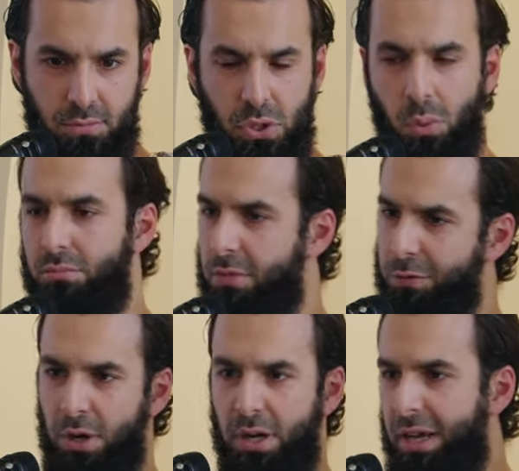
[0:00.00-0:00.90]
So
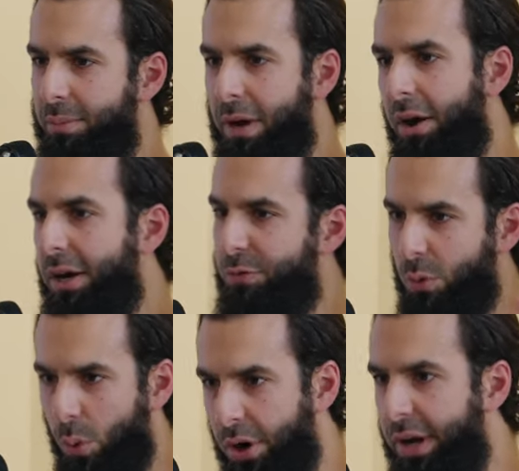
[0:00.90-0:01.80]
if you didn't get married, if you're
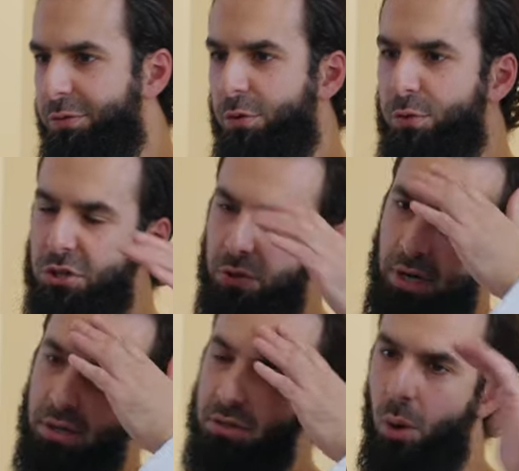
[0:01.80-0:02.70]
worried, if you're
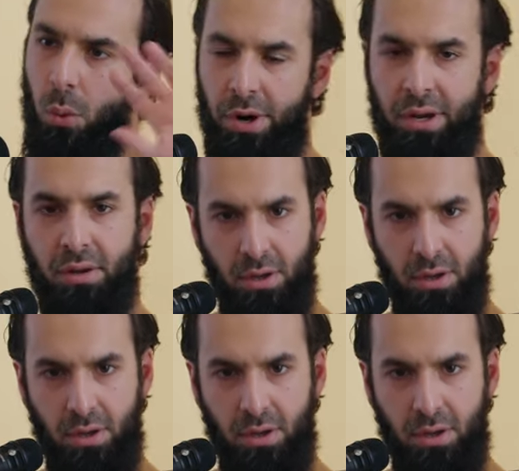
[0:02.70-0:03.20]
frustrated, don't worry.